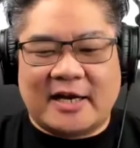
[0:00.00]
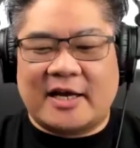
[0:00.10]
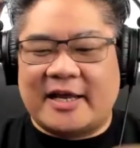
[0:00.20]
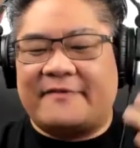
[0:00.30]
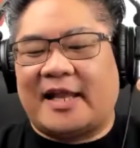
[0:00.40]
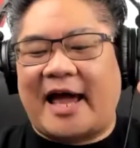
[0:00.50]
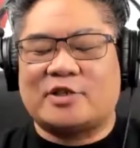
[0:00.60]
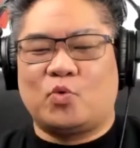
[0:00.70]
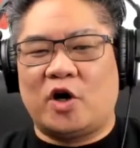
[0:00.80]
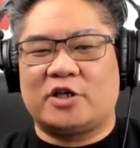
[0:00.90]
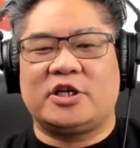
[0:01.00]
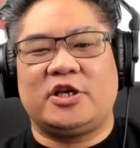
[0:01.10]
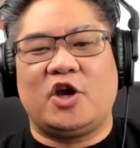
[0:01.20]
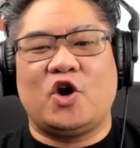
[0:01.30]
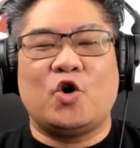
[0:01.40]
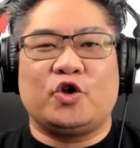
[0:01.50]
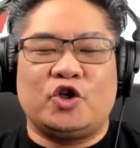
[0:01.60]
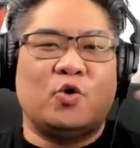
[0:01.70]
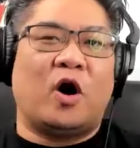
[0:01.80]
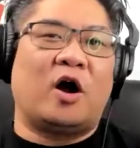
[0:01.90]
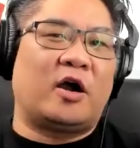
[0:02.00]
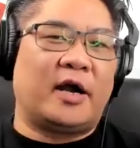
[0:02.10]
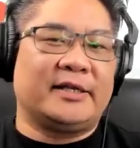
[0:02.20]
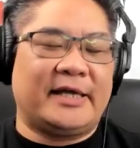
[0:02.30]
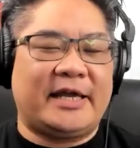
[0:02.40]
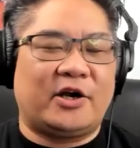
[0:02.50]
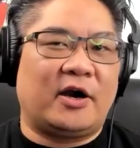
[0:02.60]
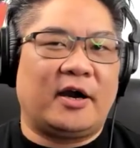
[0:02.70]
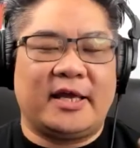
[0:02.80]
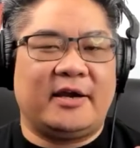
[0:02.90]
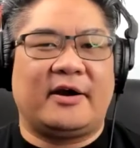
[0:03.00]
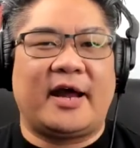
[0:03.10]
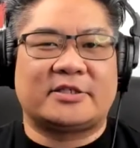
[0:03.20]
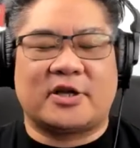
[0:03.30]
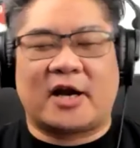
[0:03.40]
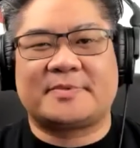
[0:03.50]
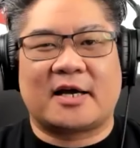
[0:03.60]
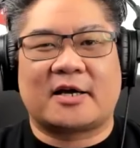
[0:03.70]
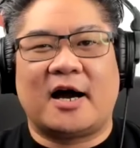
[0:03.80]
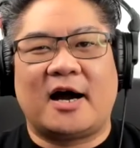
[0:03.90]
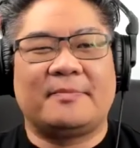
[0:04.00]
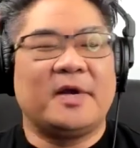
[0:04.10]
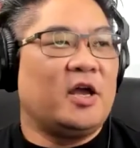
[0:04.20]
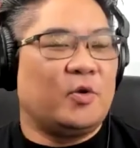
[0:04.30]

I'm going to give the last word to you. You are a leader here at startups.com,